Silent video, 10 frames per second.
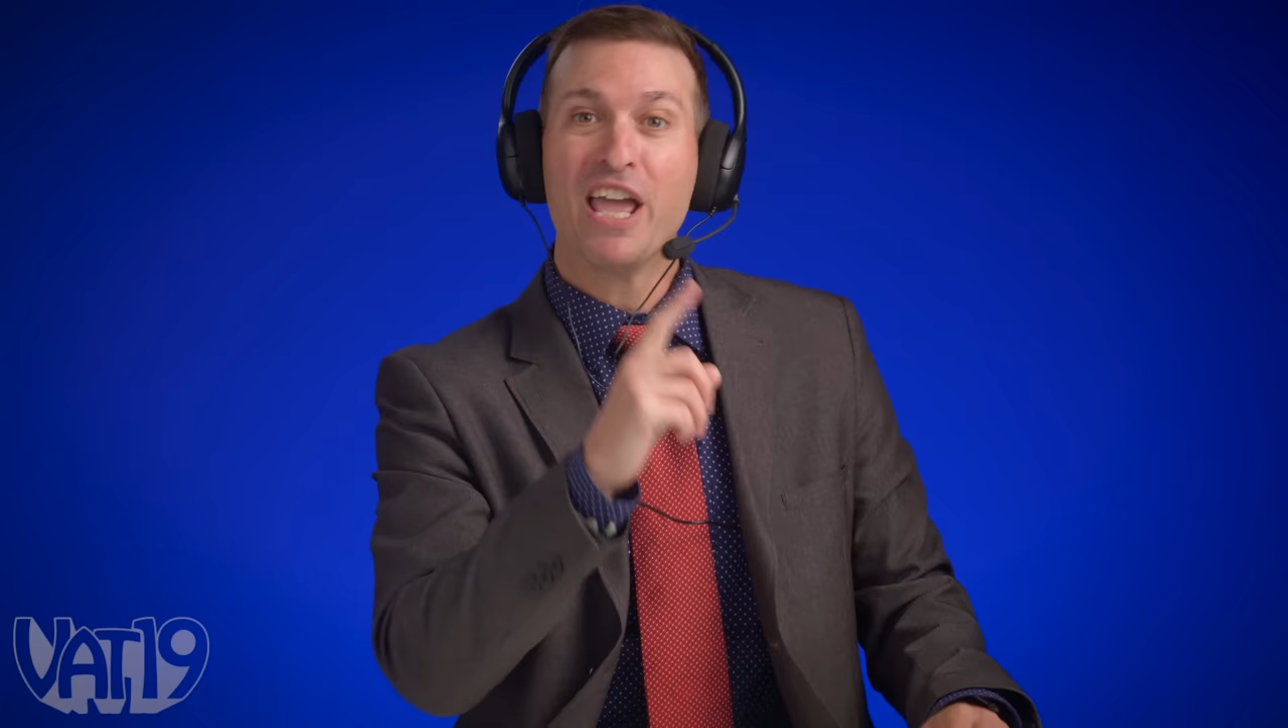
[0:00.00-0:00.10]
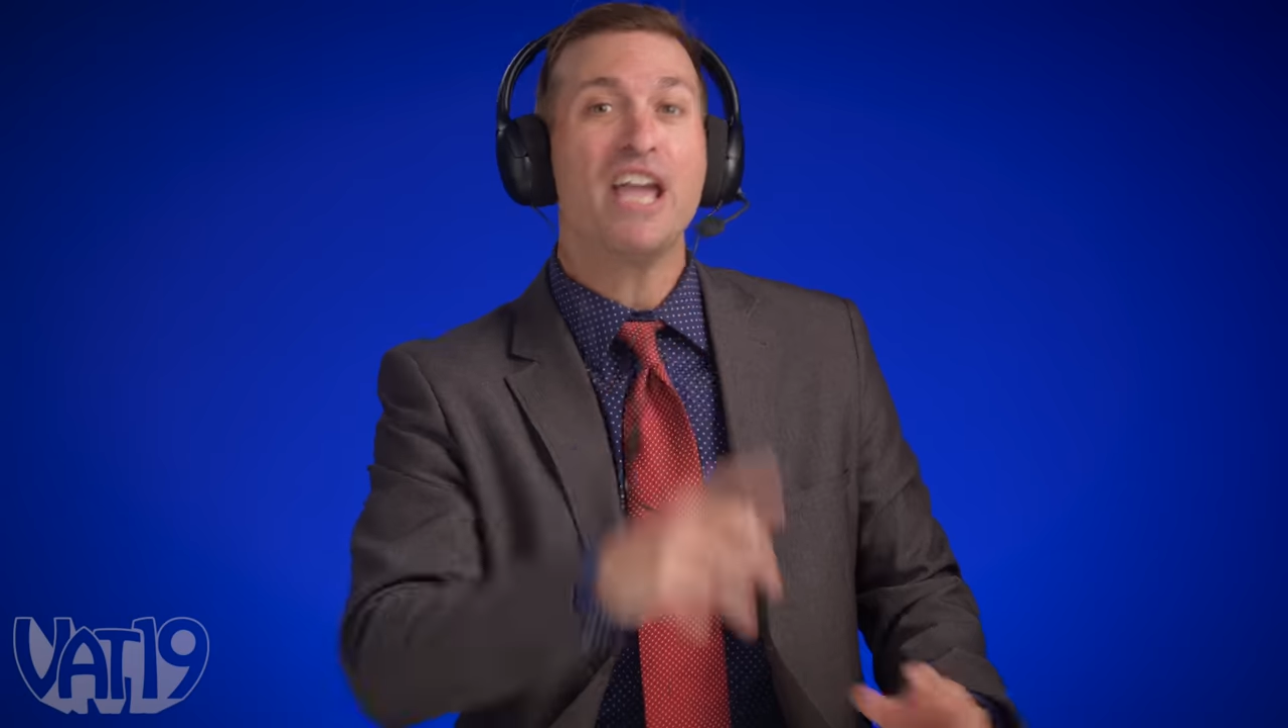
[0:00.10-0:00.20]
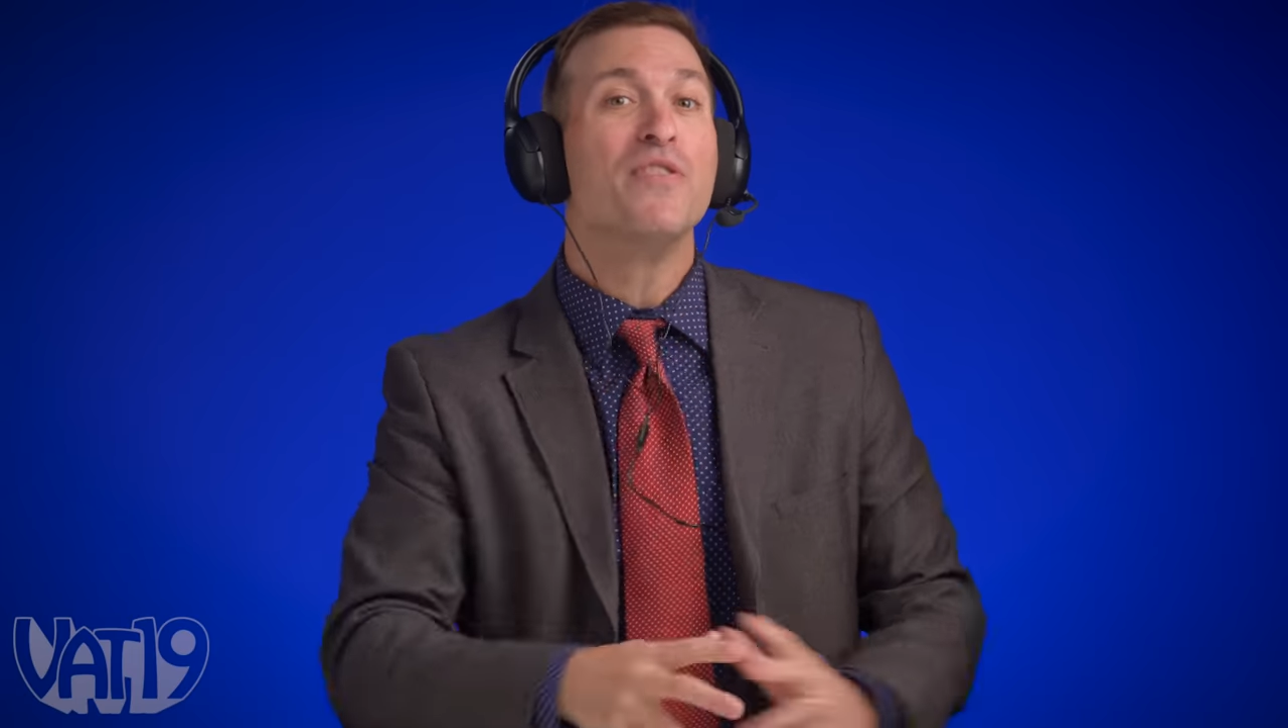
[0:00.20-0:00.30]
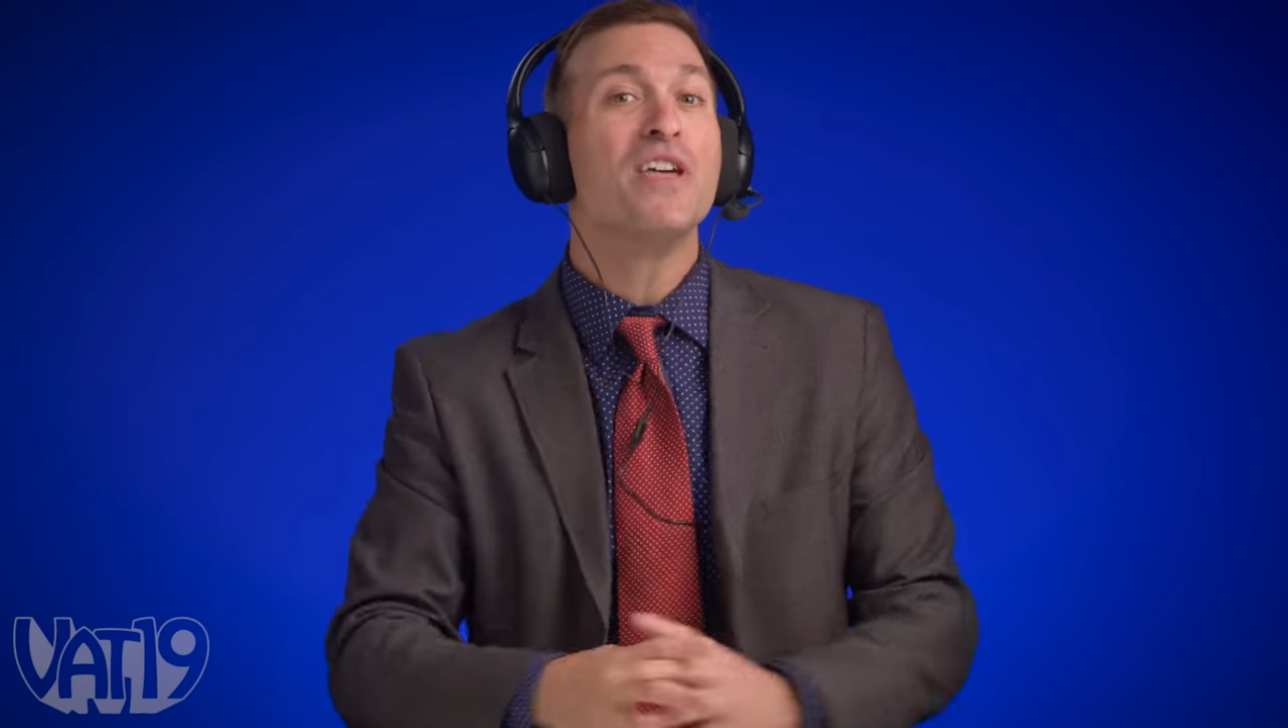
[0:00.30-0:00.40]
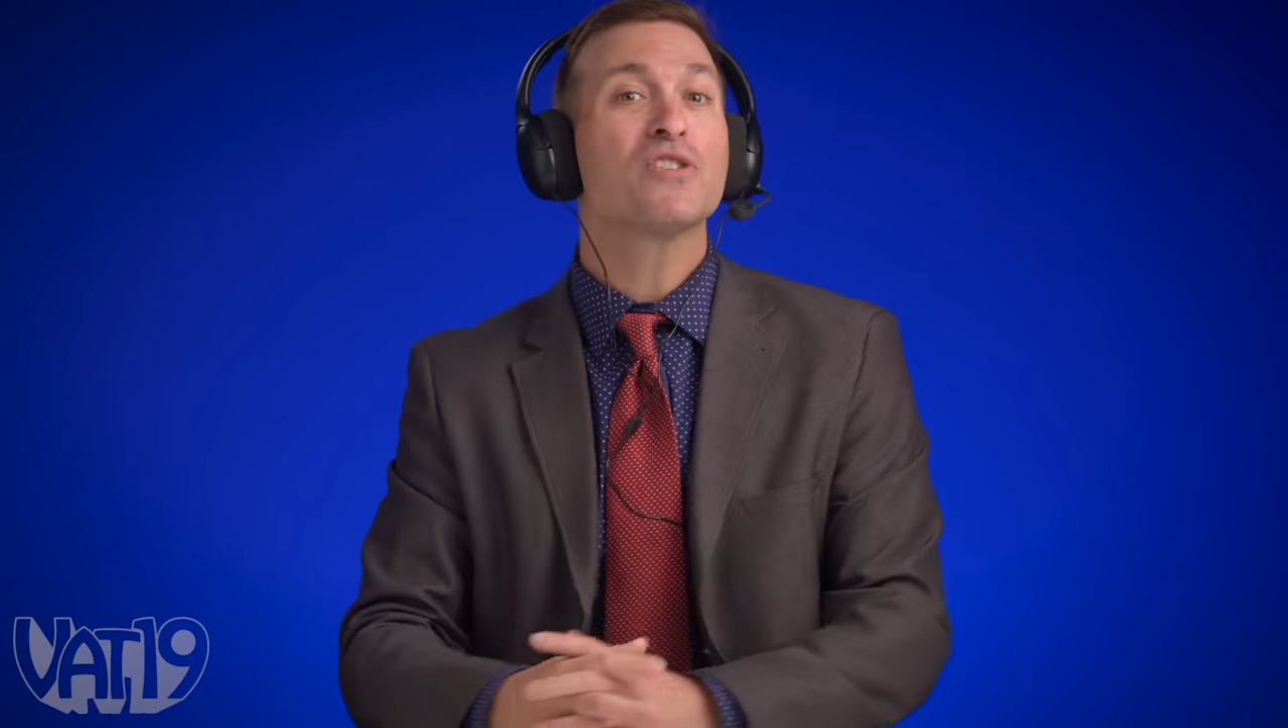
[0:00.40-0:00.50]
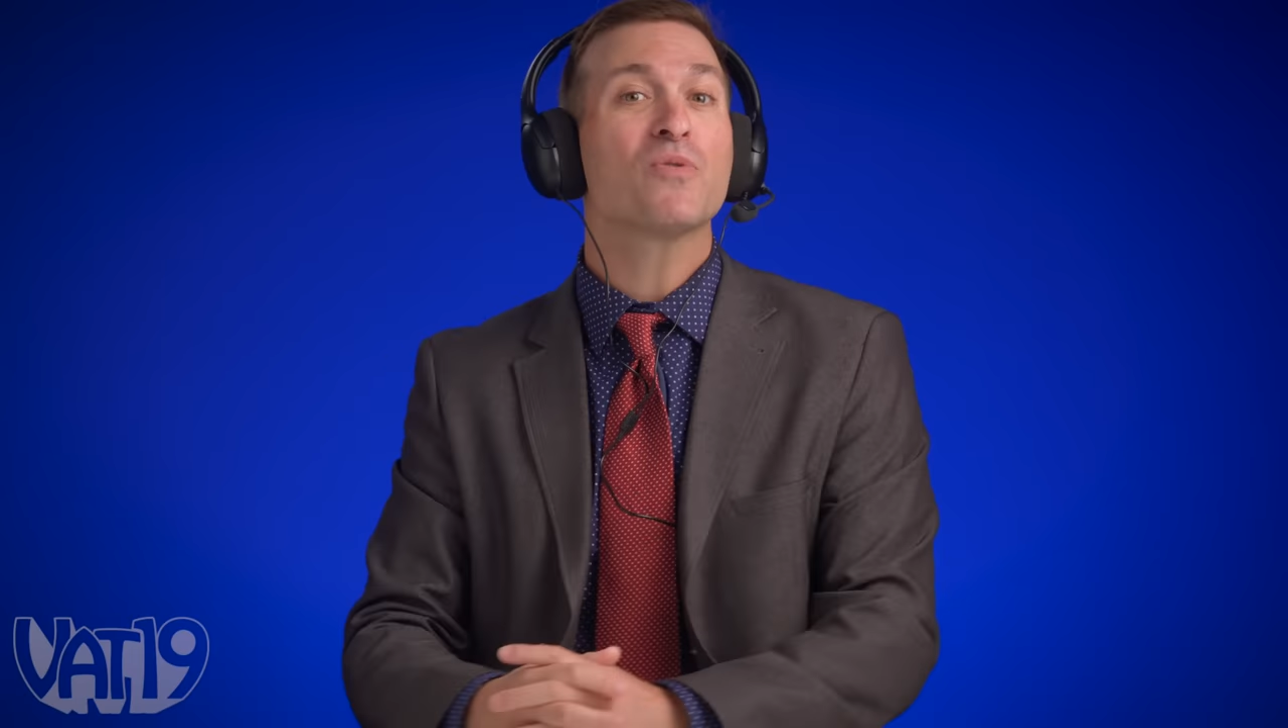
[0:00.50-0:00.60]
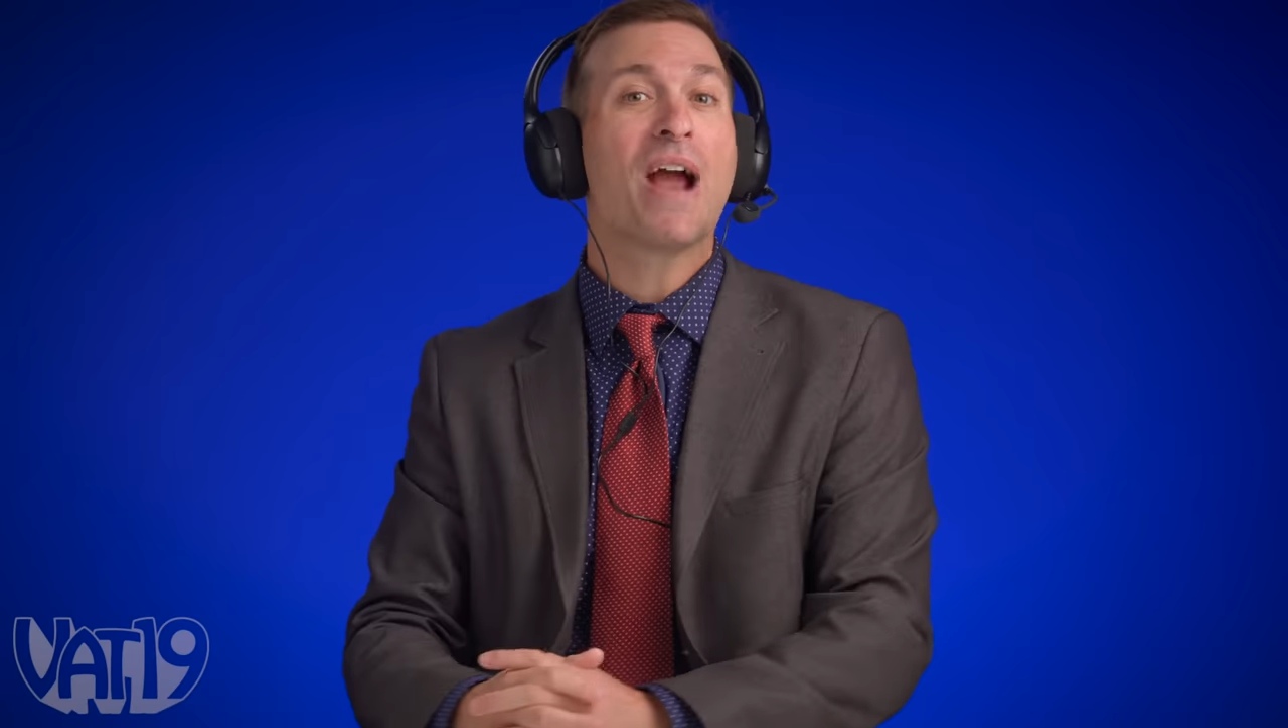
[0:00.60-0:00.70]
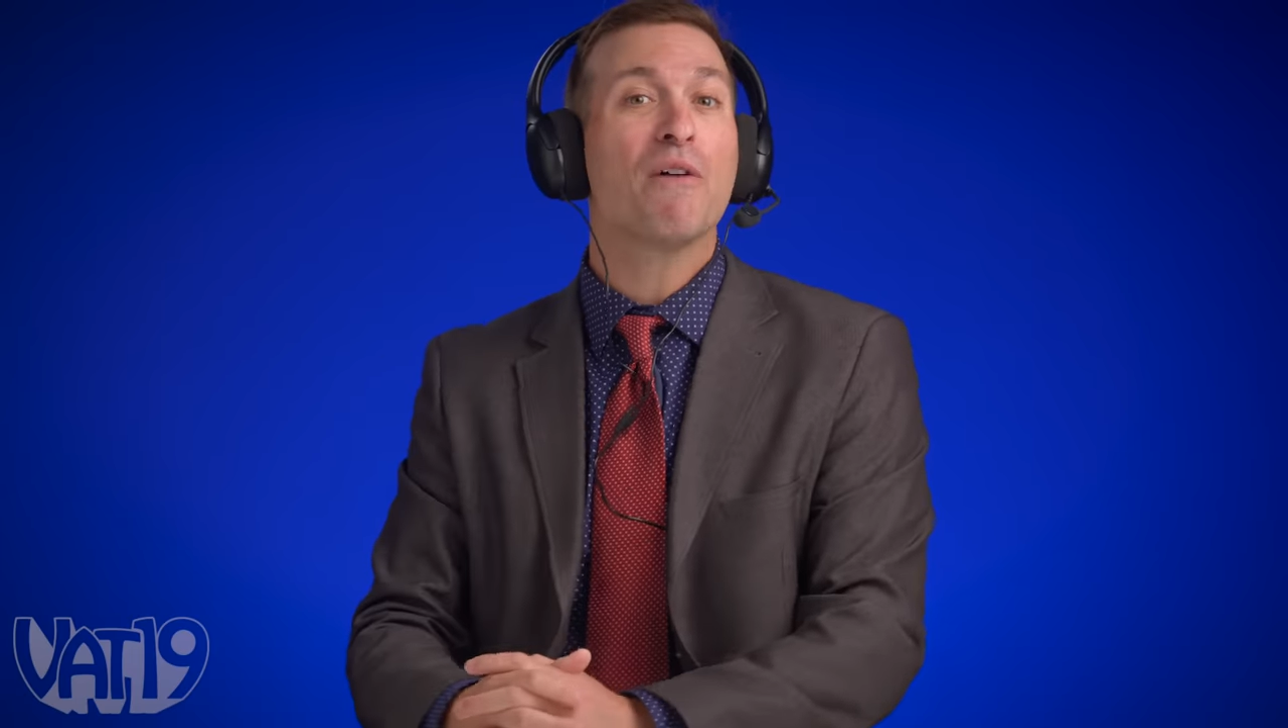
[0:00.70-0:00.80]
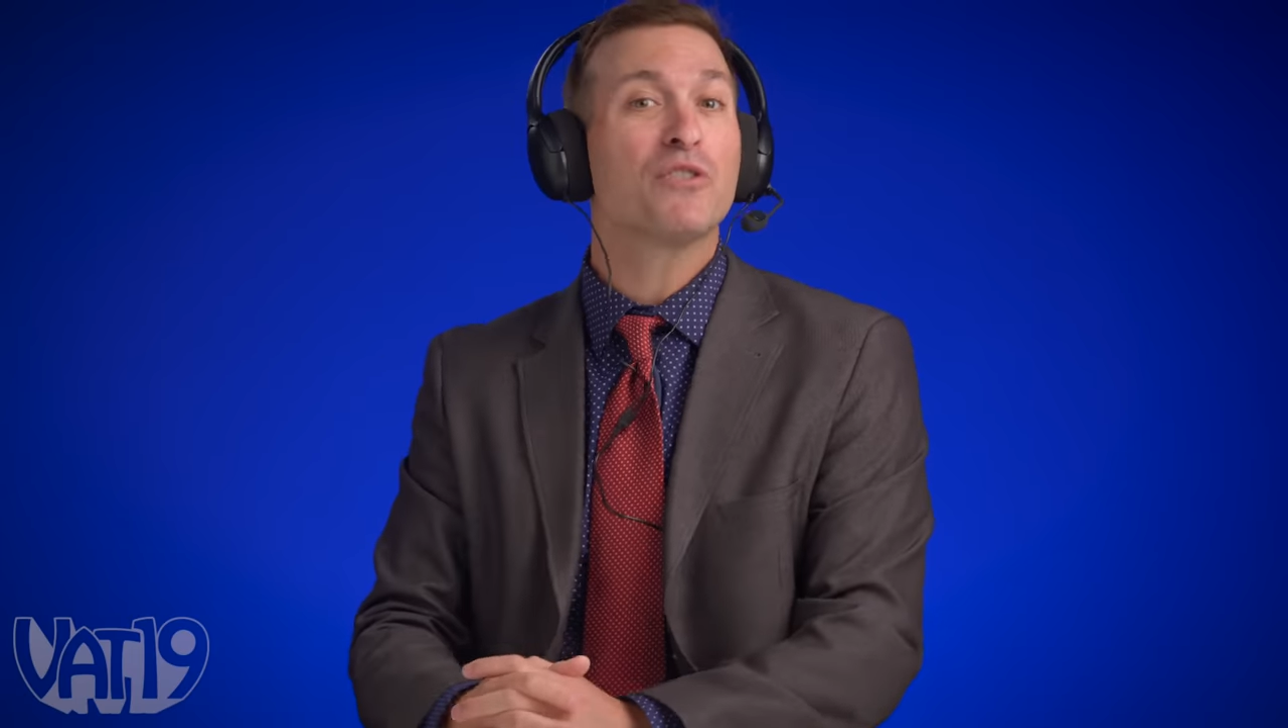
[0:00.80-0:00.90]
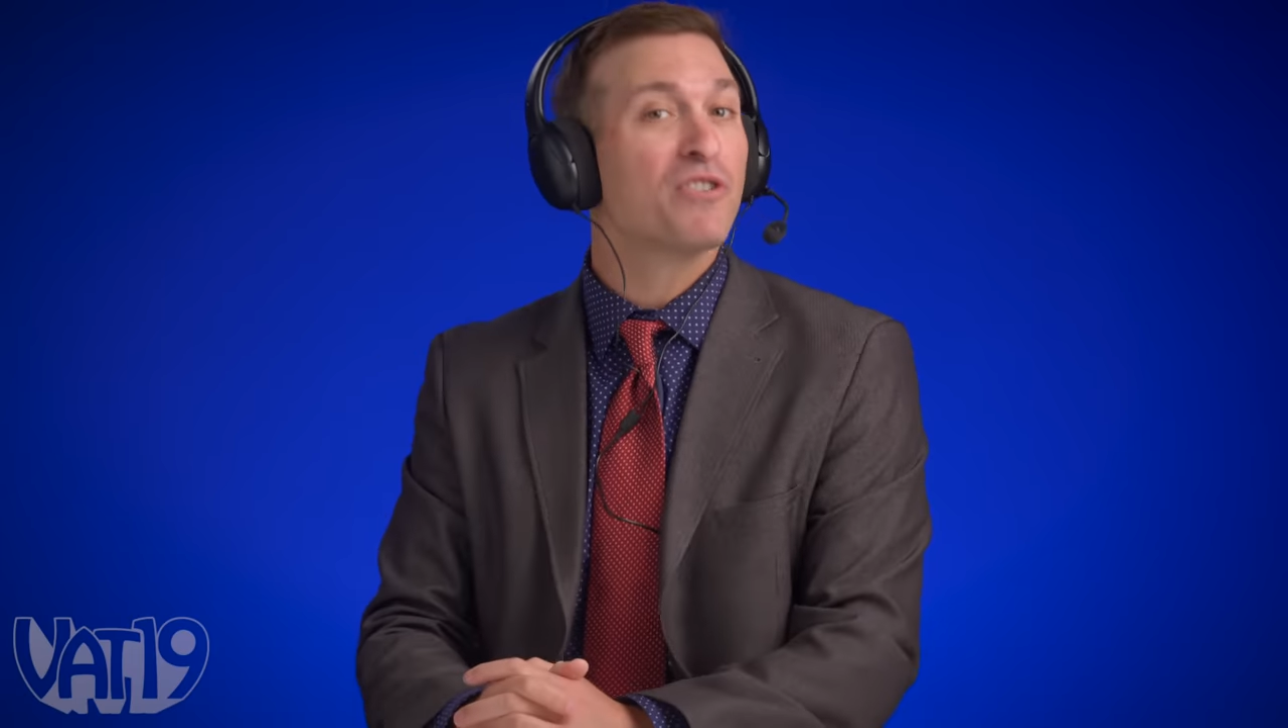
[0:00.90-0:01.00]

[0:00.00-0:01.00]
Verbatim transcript: In this round,